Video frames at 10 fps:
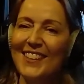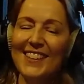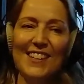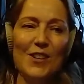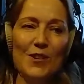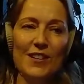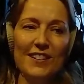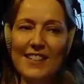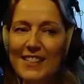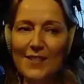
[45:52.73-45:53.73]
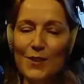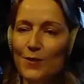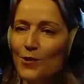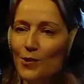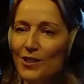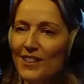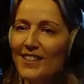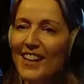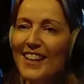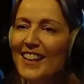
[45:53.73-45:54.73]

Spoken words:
1974 in the UK,